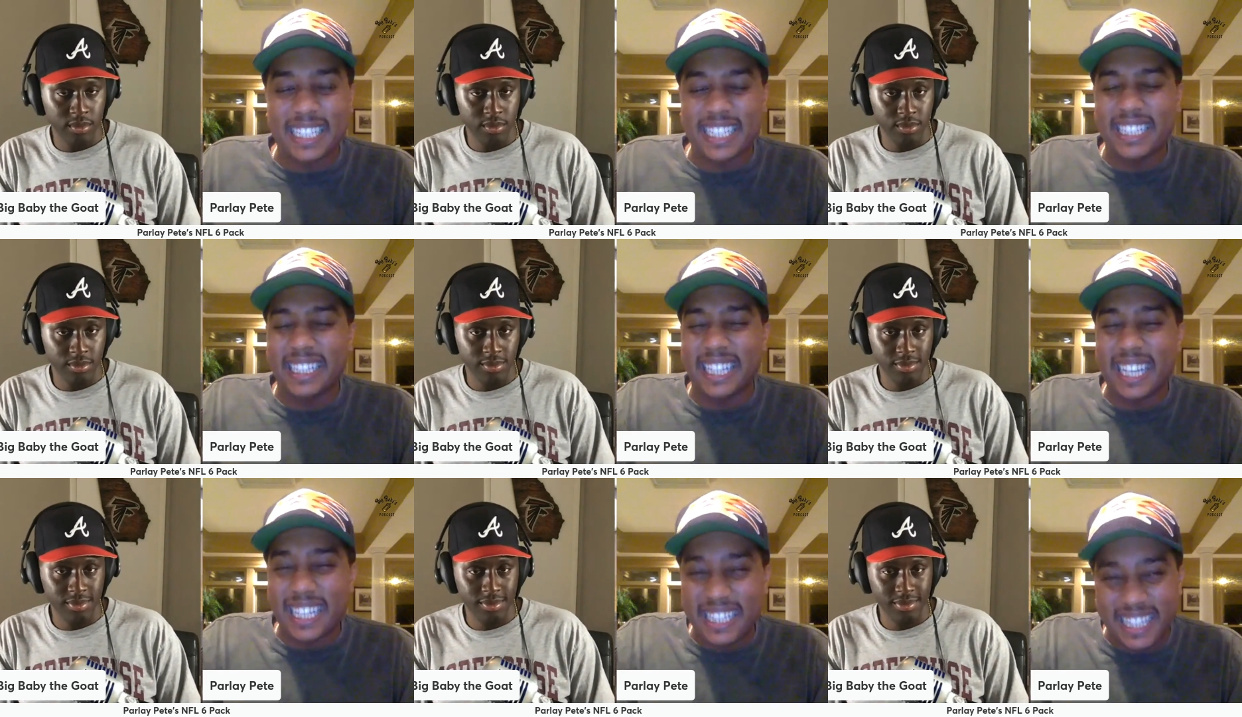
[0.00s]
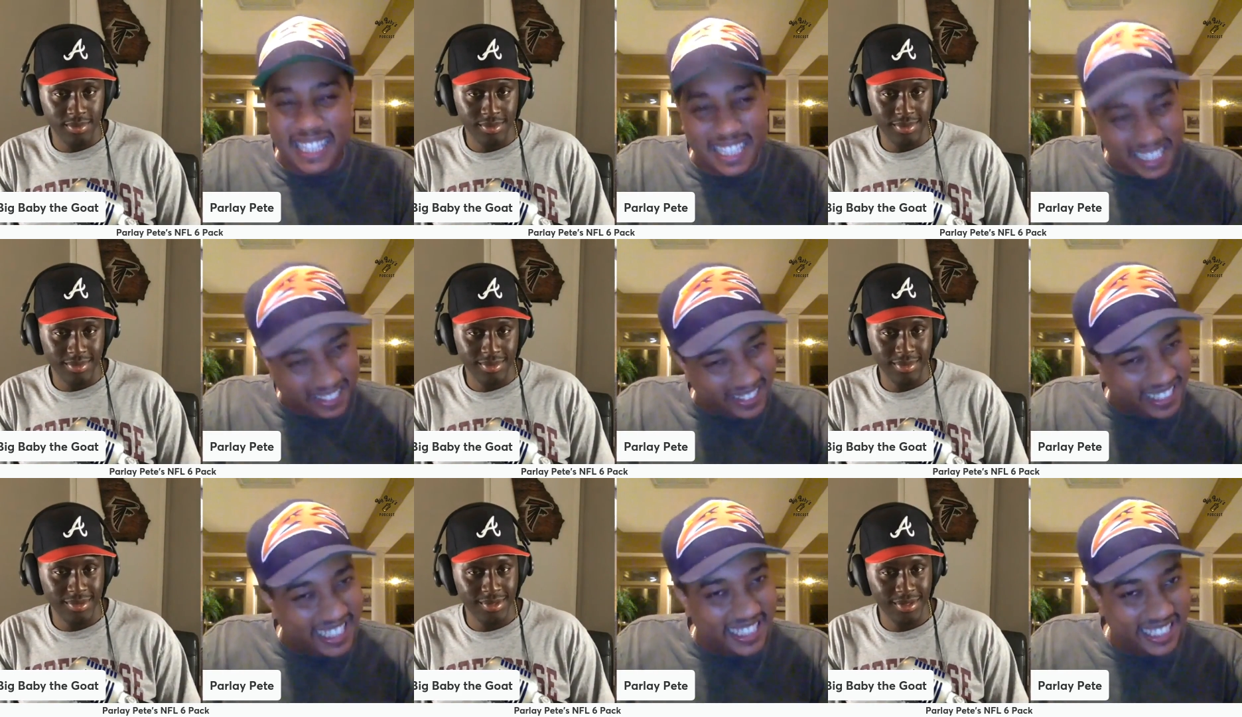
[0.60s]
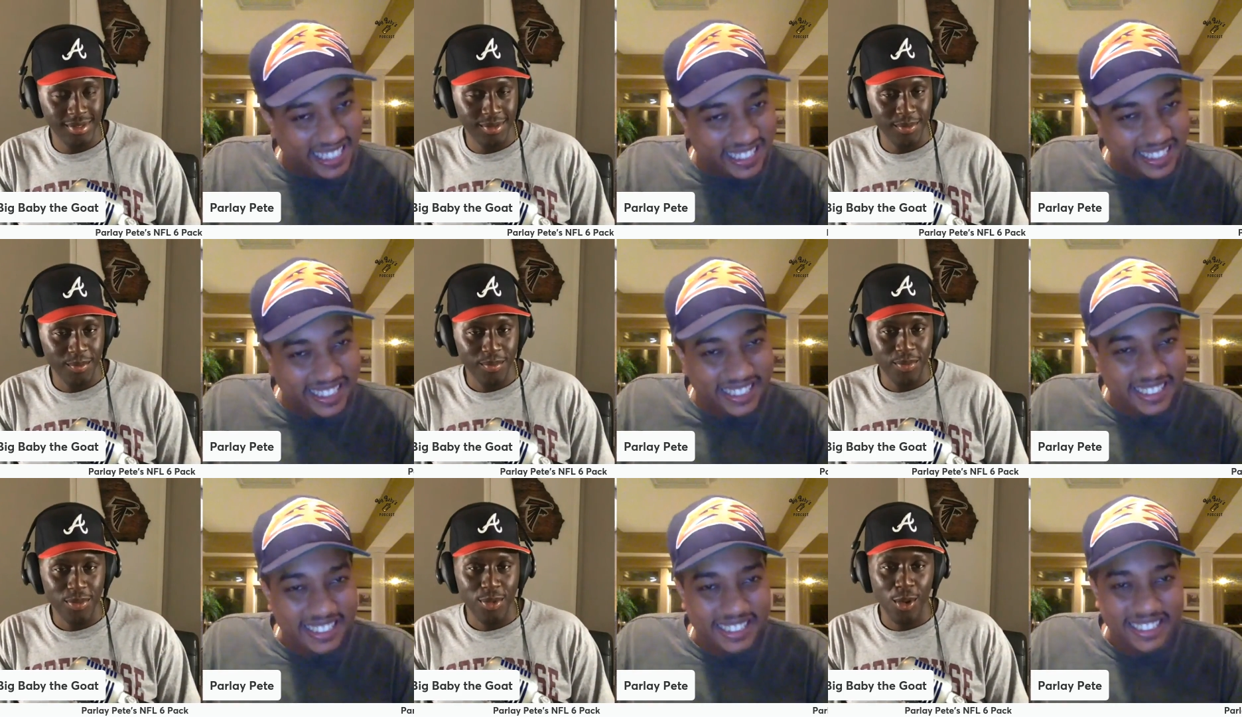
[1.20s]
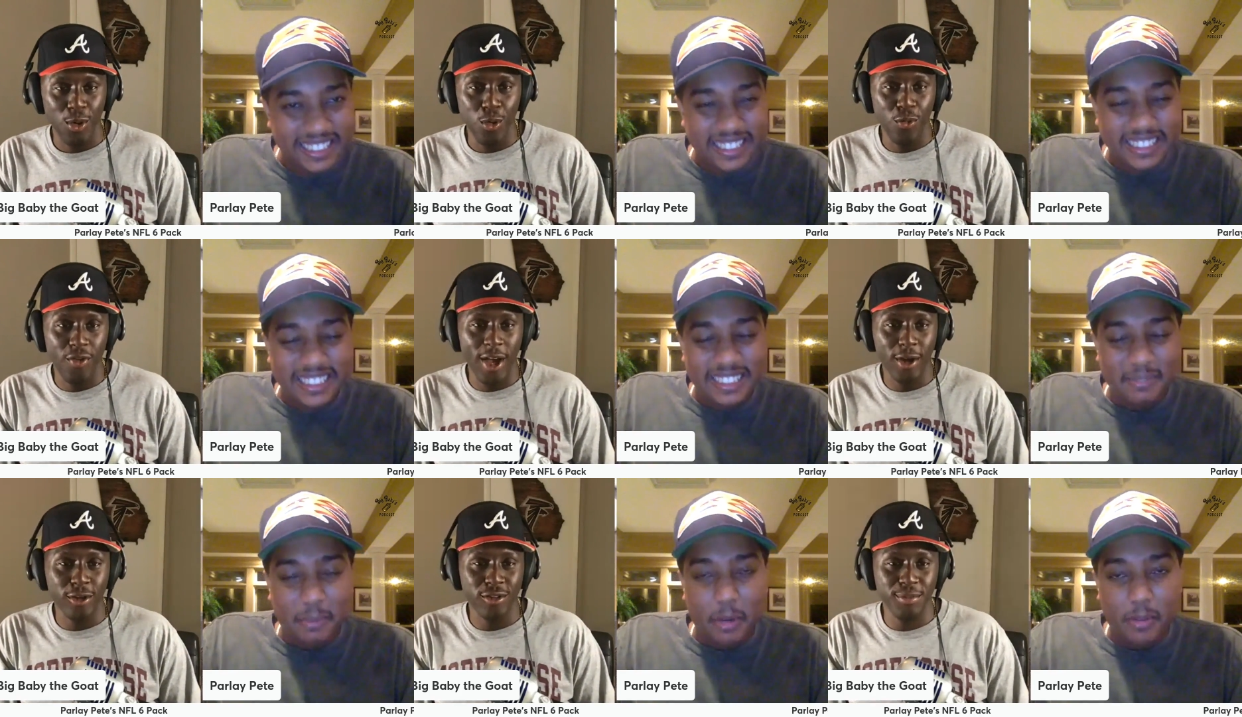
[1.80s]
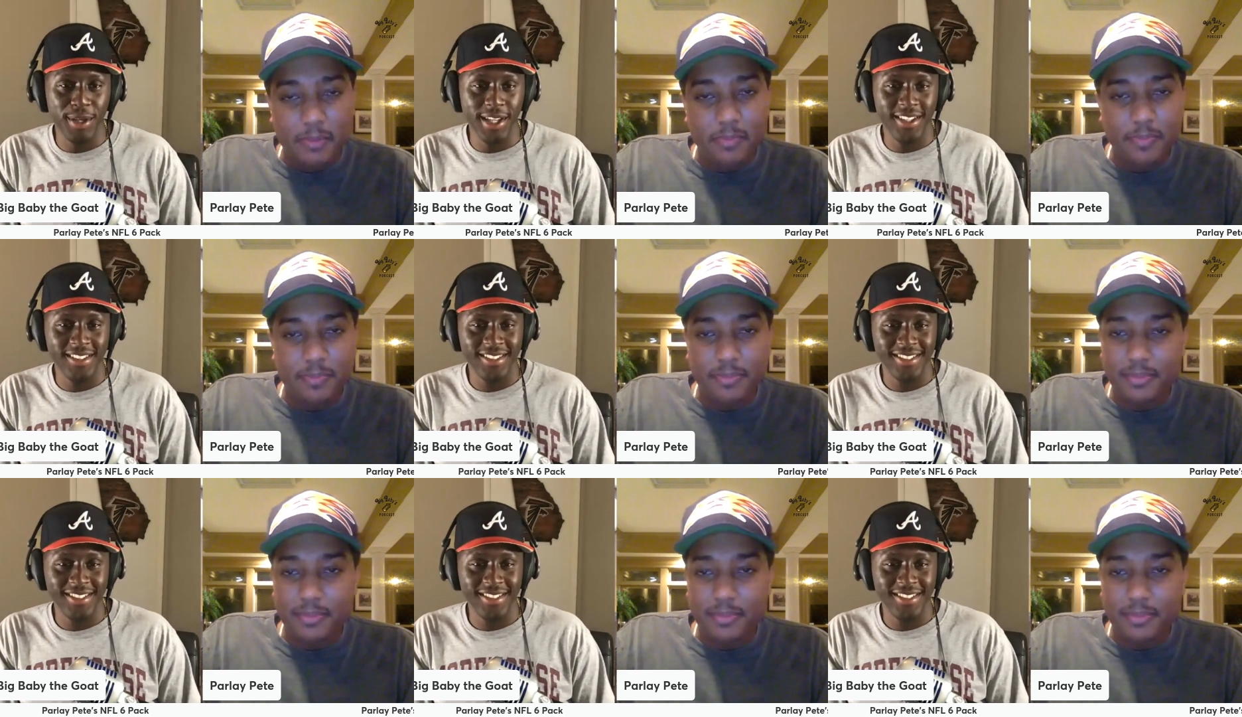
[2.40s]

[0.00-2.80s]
Speaker 1: doesn't like this when I do it. Ooh, Falcons bet.